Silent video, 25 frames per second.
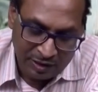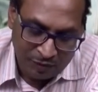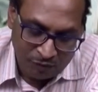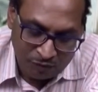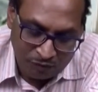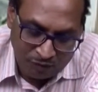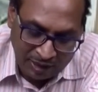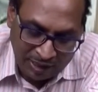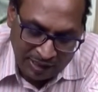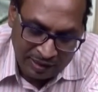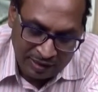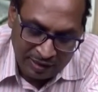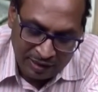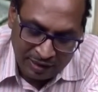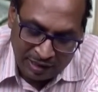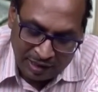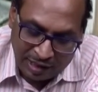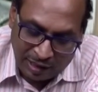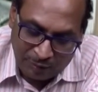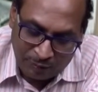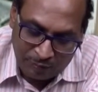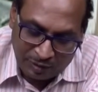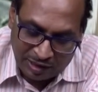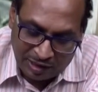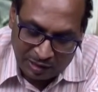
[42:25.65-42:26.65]
Fine.
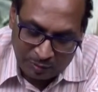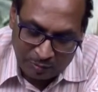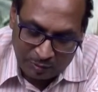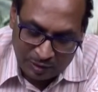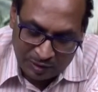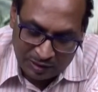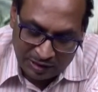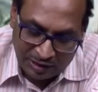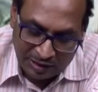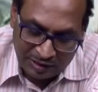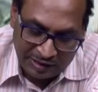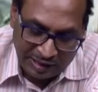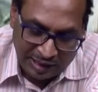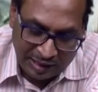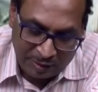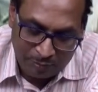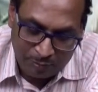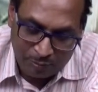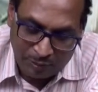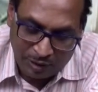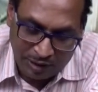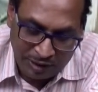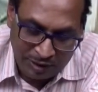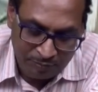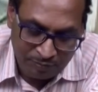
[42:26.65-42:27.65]
After combustion
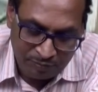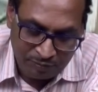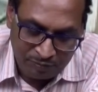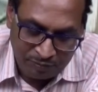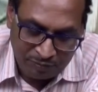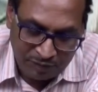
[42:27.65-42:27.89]
chamber,